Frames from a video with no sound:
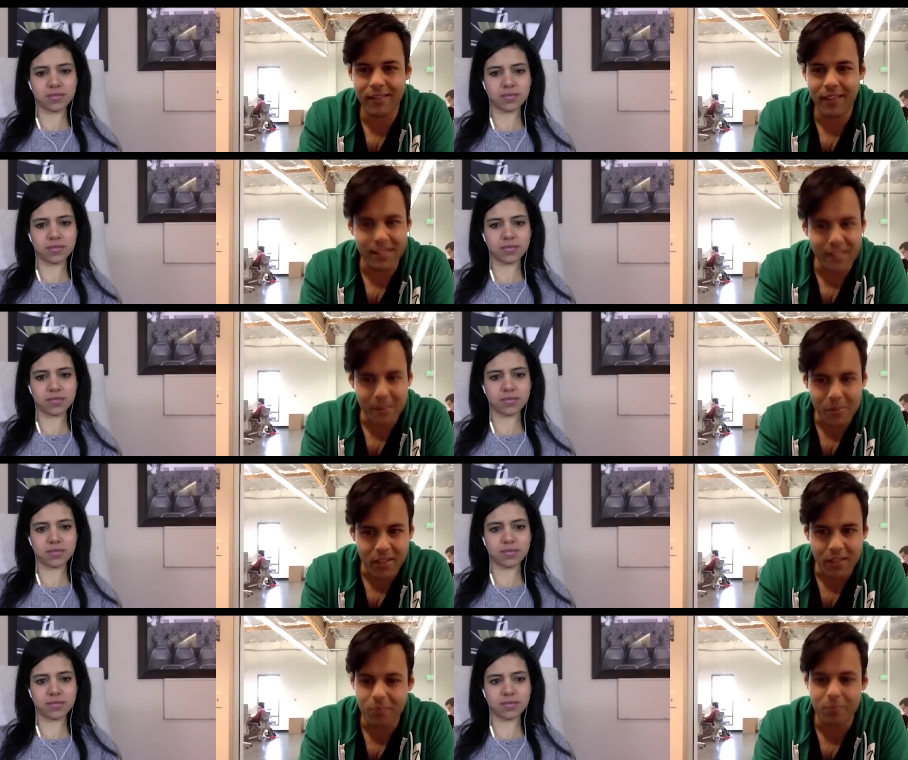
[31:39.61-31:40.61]
Speaker 1: that seems
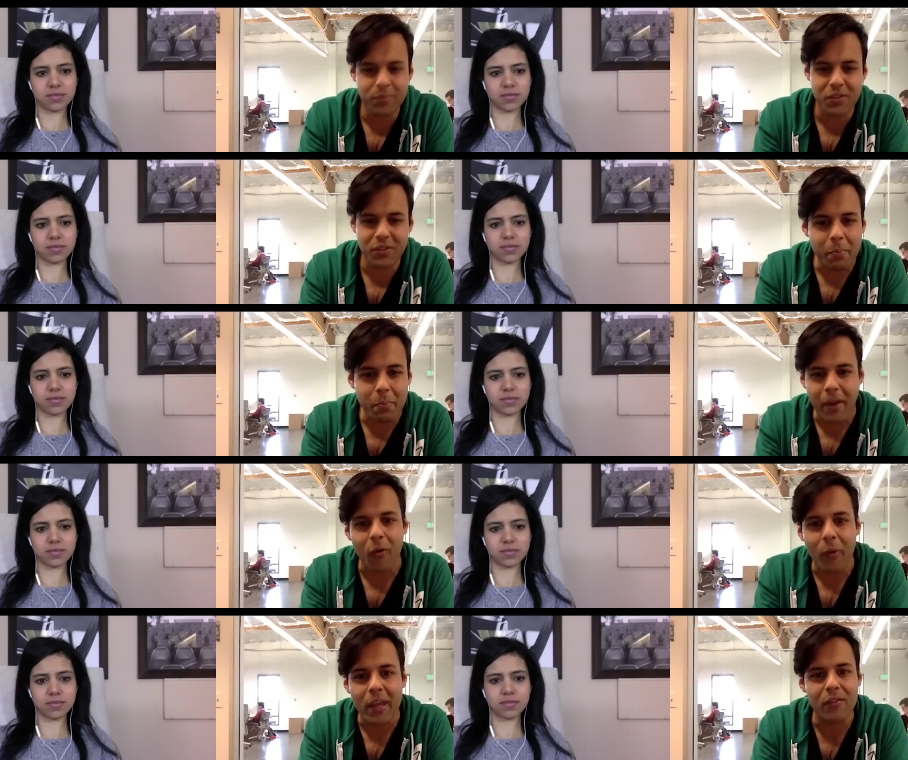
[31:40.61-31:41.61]
like such a better
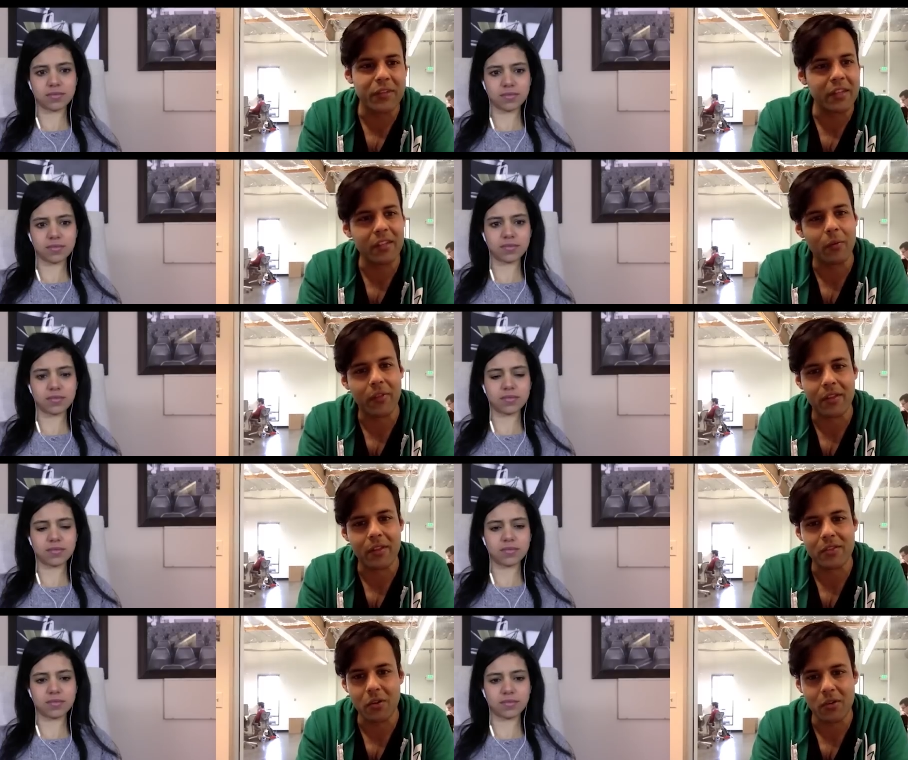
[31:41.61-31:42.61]
way of dealing with
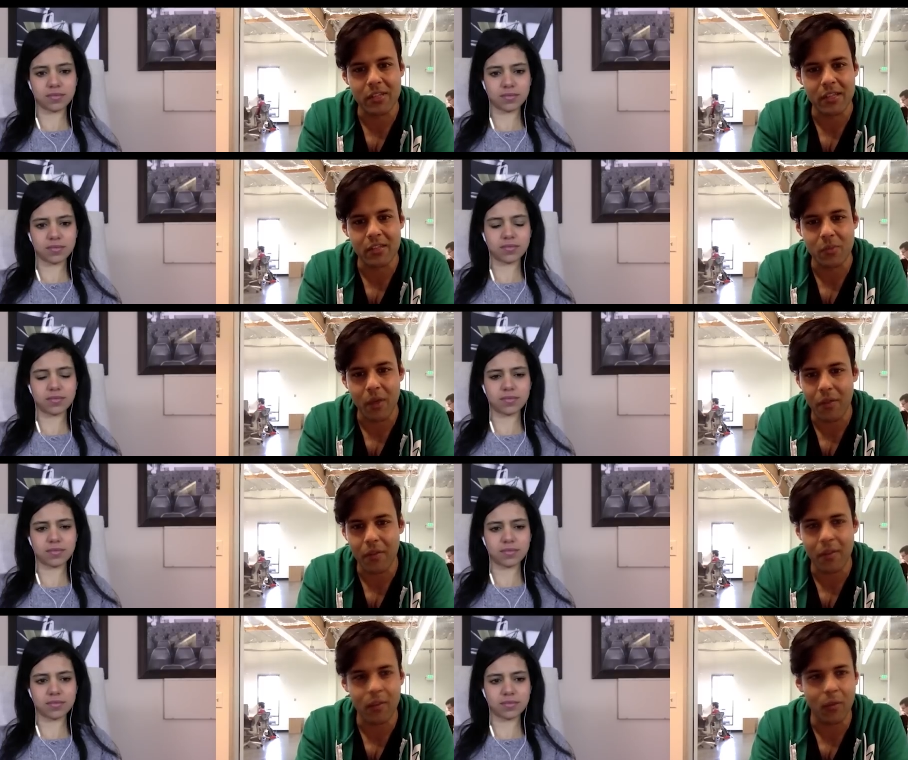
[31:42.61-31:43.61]
uncertainty, is rather
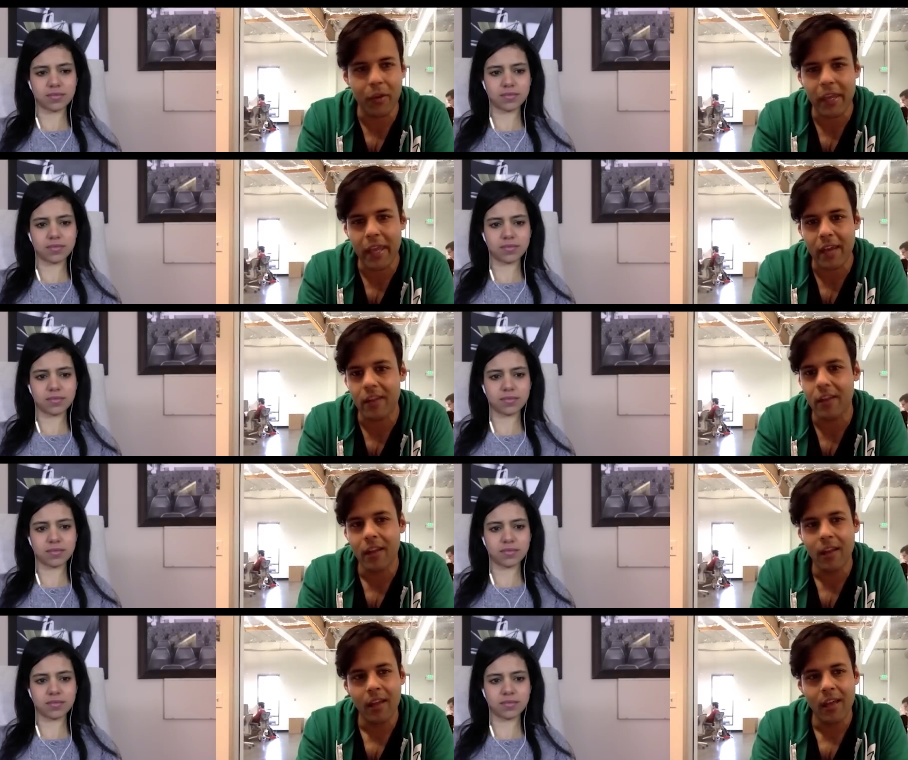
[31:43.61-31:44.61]
than looking at it
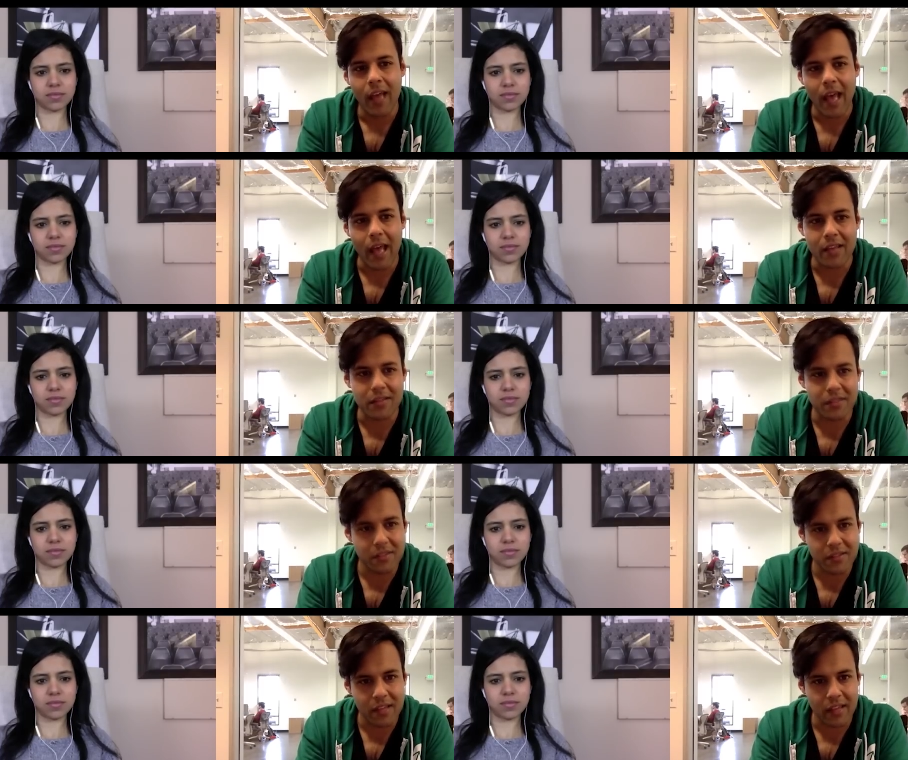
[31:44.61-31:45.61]
as this
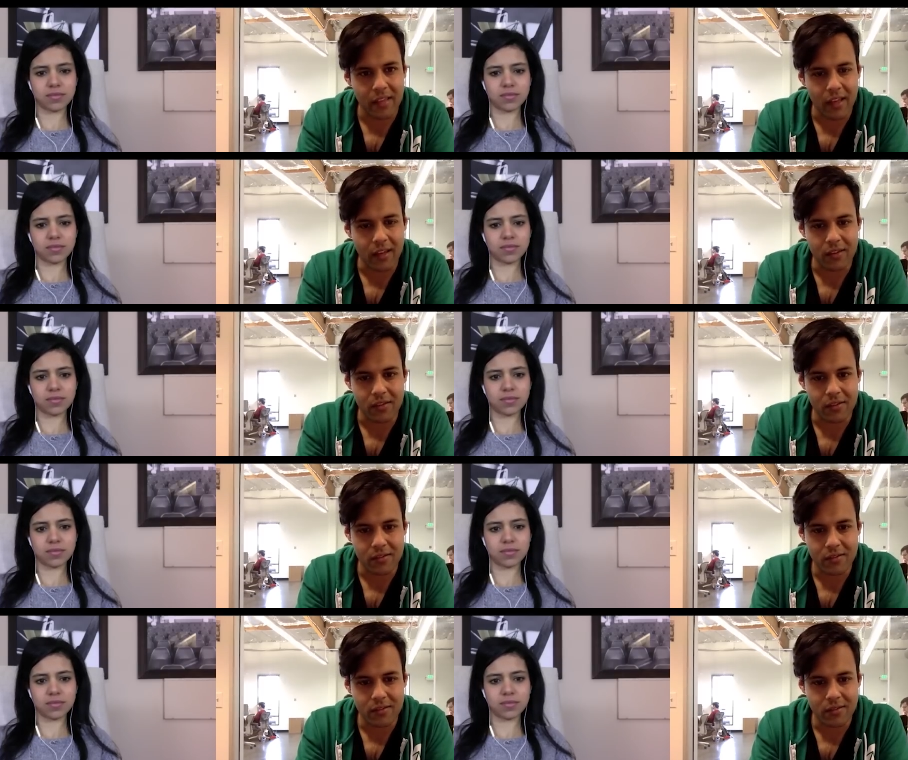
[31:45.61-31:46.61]
thing that
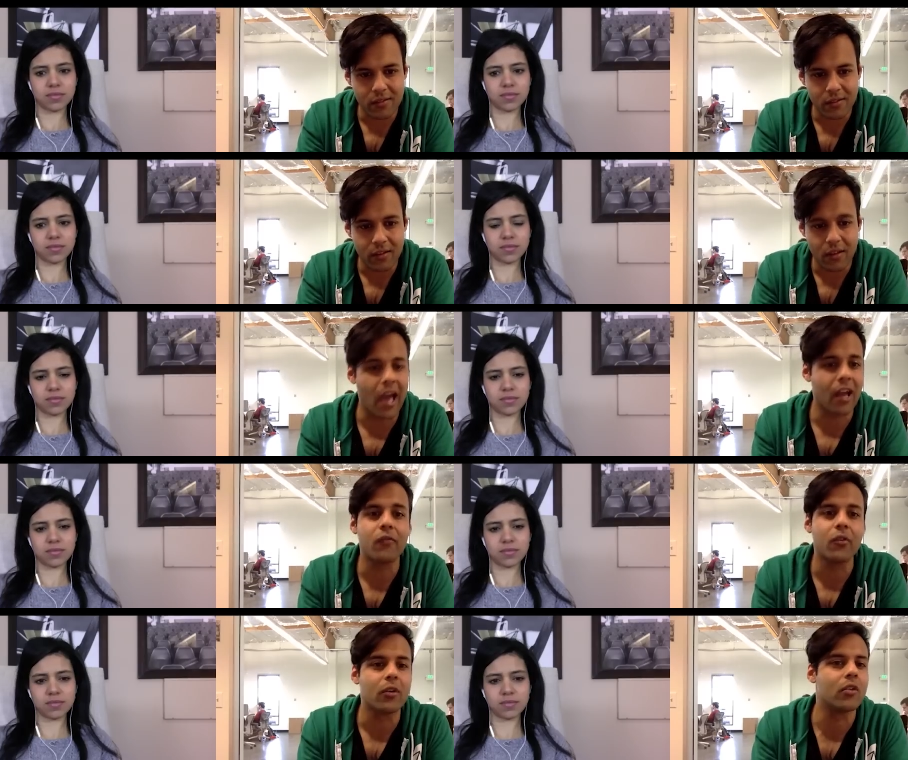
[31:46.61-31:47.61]
is out
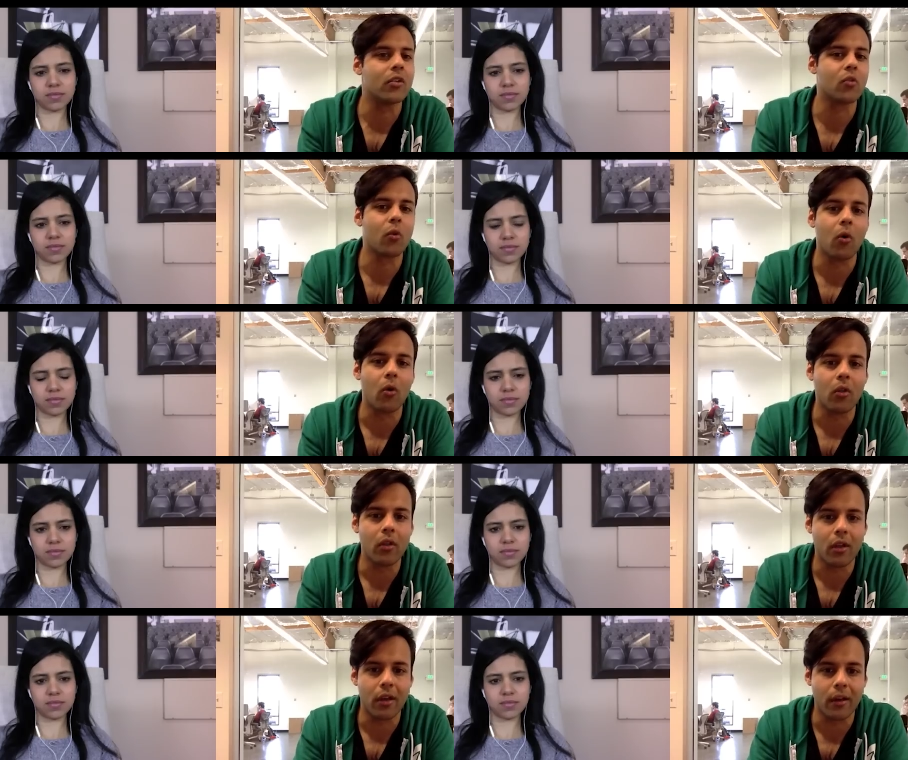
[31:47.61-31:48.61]
of your control,